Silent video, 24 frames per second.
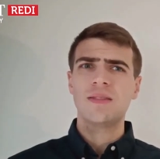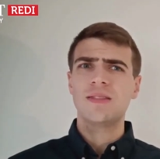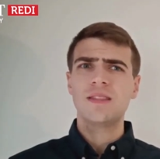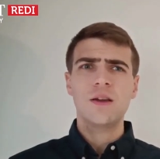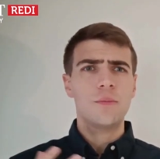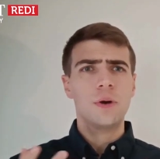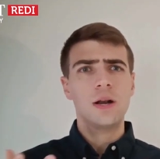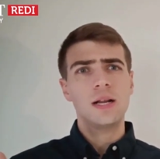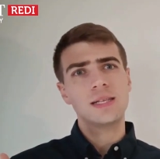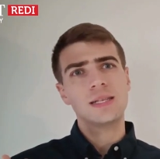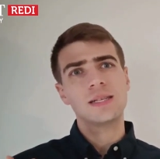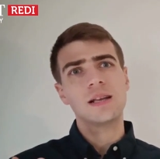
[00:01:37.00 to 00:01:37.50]
The
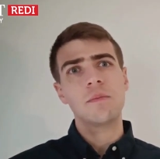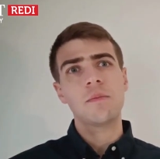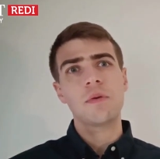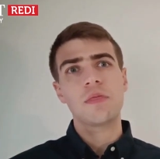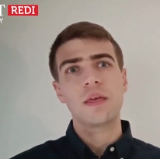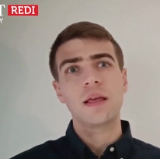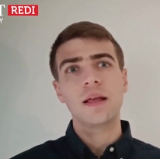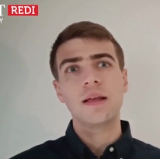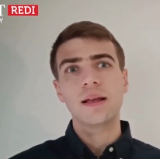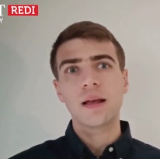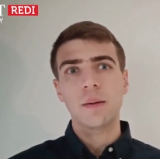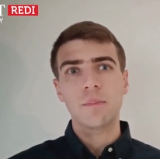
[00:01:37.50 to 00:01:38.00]
very same
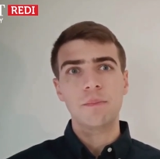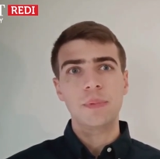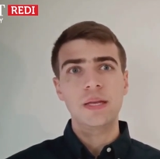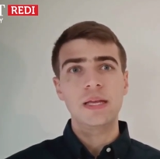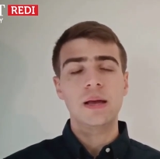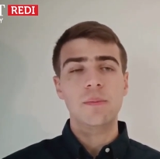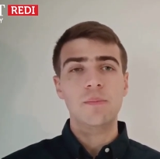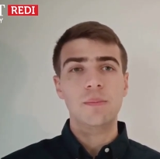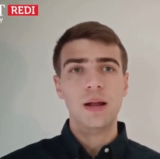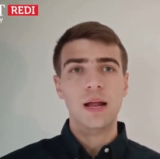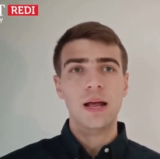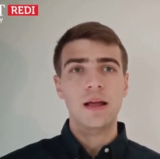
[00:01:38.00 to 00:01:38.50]
thing can be
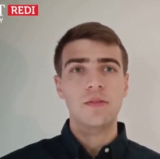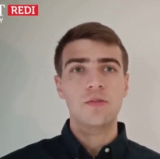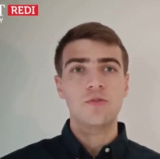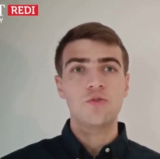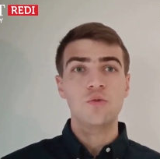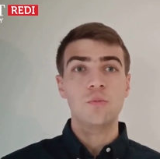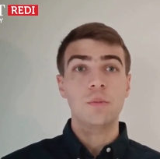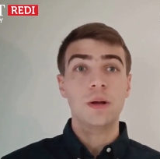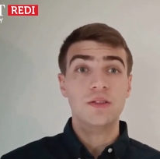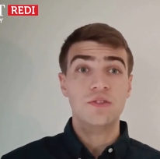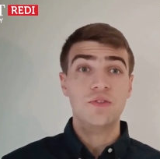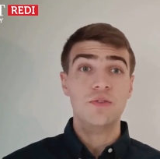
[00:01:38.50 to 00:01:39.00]
applied
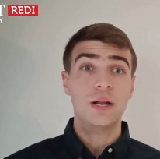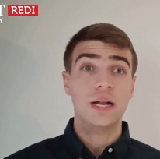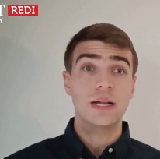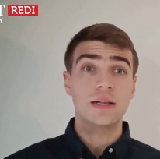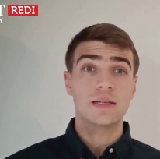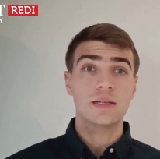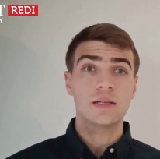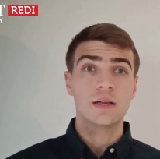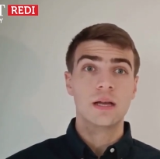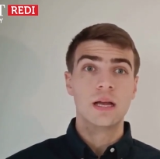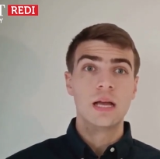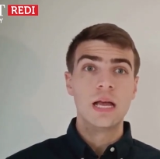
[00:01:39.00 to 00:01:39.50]
to
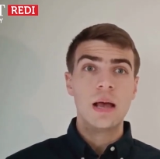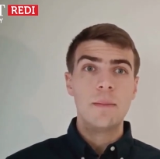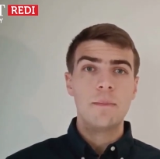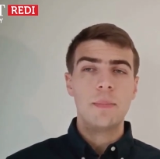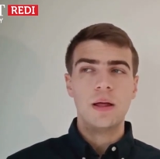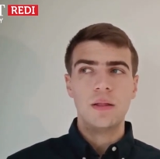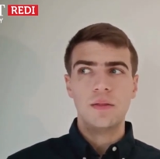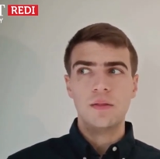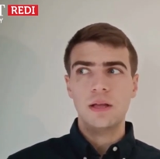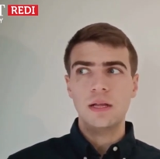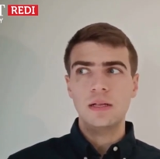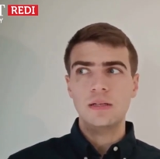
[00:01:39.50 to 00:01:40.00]
materials,
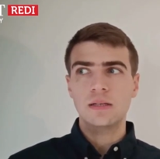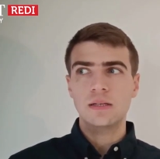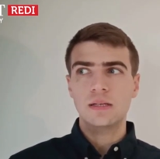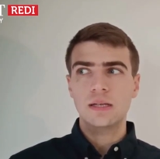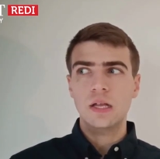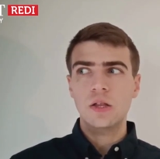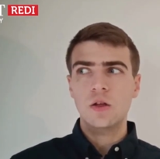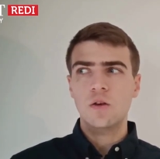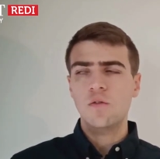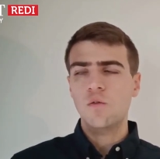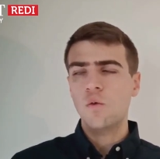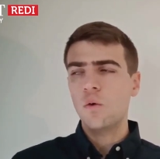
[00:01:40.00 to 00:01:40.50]
but
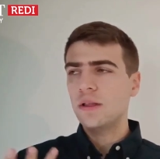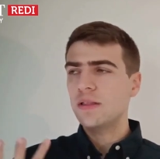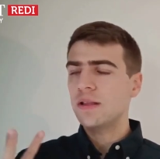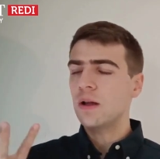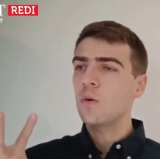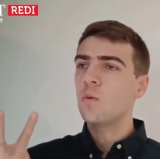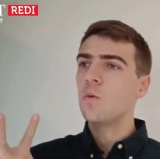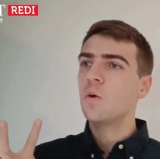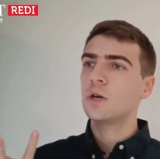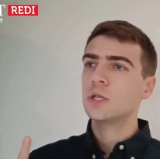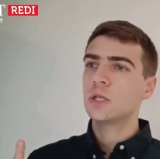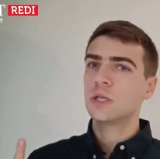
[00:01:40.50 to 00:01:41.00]
instead of wheat
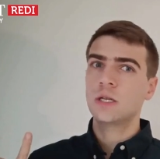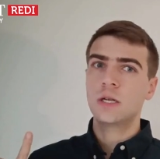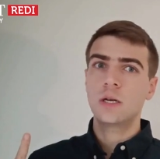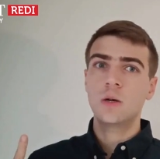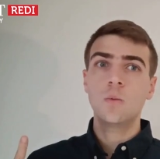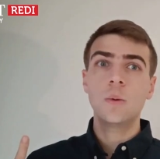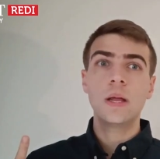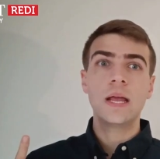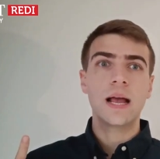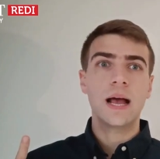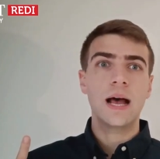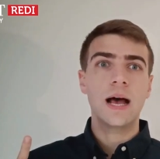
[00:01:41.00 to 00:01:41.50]
and water,
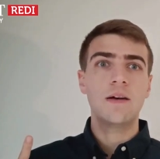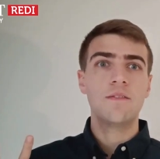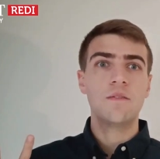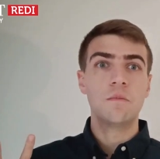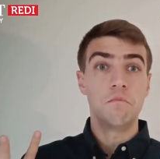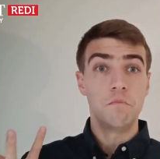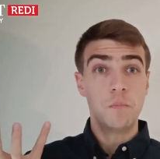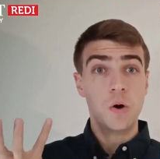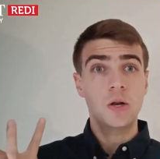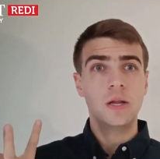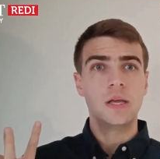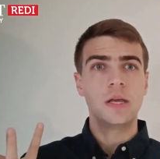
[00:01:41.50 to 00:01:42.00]
we
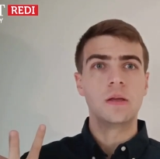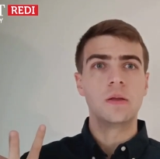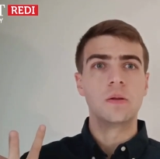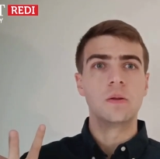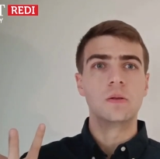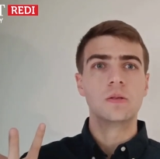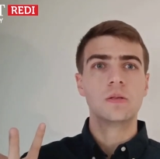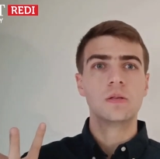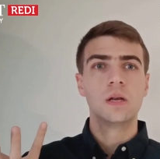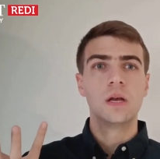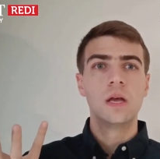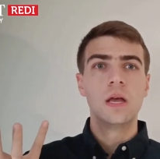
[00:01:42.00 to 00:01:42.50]
have
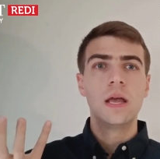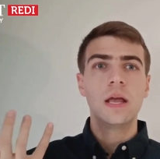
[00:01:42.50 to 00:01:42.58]
molecules.